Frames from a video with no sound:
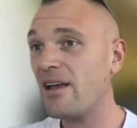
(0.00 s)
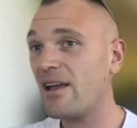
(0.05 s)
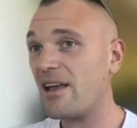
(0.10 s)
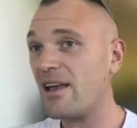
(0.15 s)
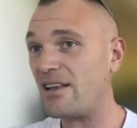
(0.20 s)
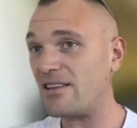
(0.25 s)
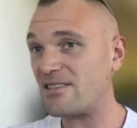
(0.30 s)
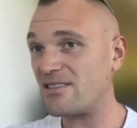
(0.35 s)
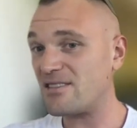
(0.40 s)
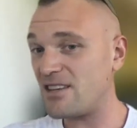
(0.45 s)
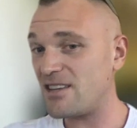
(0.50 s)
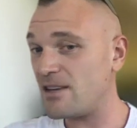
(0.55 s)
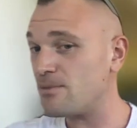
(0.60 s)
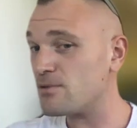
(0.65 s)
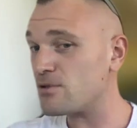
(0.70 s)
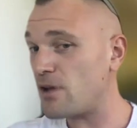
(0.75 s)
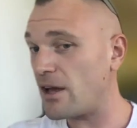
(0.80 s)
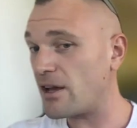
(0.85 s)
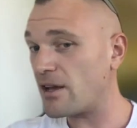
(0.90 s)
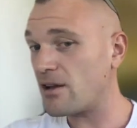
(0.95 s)
It
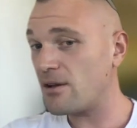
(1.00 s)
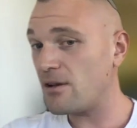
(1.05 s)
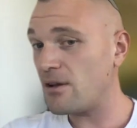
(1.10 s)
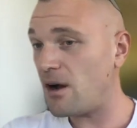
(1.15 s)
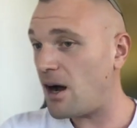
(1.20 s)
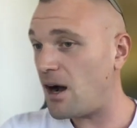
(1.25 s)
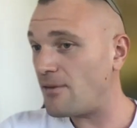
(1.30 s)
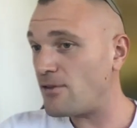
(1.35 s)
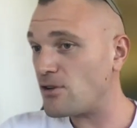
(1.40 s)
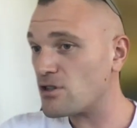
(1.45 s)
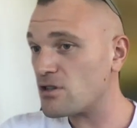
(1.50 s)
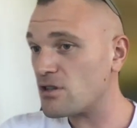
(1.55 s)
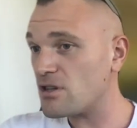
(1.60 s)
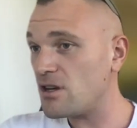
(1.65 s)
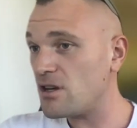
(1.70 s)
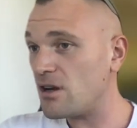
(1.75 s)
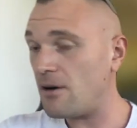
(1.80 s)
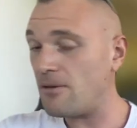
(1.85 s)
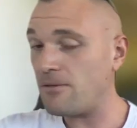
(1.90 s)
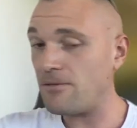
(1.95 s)
seems like
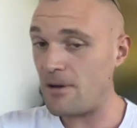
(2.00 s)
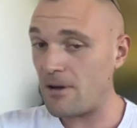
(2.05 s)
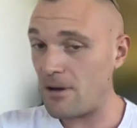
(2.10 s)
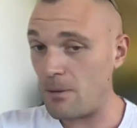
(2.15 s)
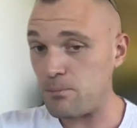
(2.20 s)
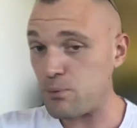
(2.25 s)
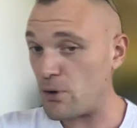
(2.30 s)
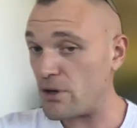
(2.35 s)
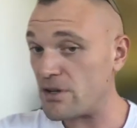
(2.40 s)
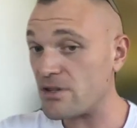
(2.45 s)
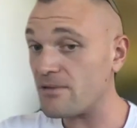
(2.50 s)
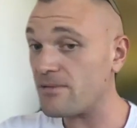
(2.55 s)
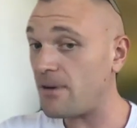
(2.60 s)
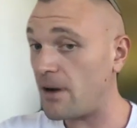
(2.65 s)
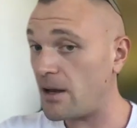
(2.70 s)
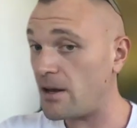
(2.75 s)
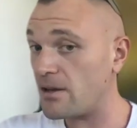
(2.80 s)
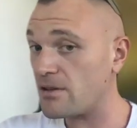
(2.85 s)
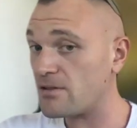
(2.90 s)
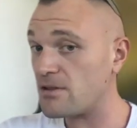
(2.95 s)
obviously a prison
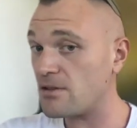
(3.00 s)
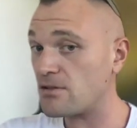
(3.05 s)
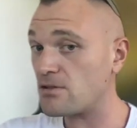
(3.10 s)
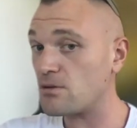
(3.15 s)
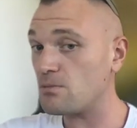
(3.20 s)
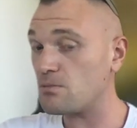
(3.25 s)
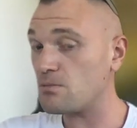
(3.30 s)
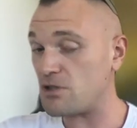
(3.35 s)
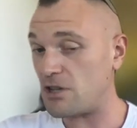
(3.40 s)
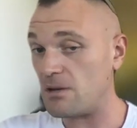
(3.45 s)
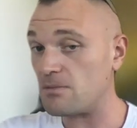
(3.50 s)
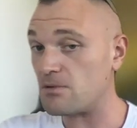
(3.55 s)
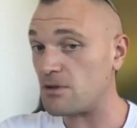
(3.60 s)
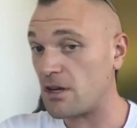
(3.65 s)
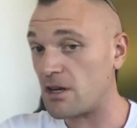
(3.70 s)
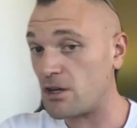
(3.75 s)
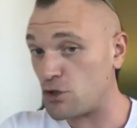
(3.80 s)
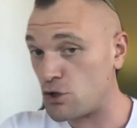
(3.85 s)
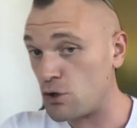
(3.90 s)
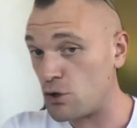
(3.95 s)
fighting system seems
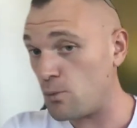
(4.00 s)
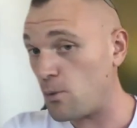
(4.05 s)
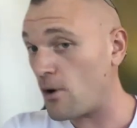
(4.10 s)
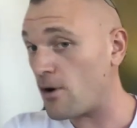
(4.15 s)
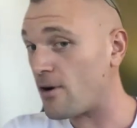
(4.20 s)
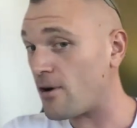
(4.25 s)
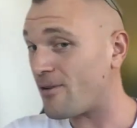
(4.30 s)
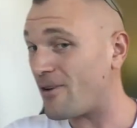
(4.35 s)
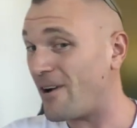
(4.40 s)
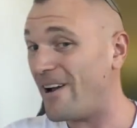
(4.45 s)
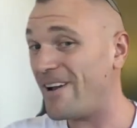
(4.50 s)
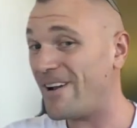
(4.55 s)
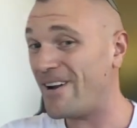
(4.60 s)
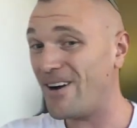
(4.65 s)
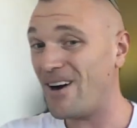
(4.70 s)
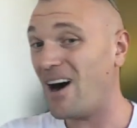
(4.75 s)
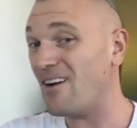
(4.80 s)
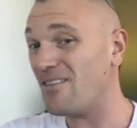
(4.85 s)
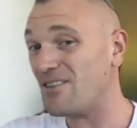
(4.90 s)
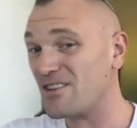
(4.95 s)
like it should work, right?
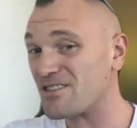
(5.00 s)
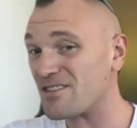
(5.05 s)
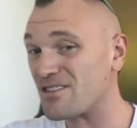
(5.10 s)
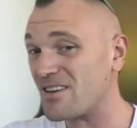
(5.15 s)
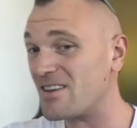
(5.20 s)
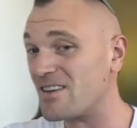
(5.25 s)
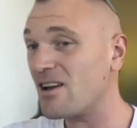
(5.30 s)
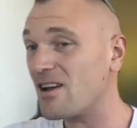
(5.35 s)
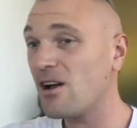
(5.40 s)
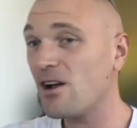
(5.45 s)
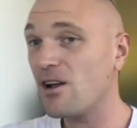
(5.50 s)
Obviously.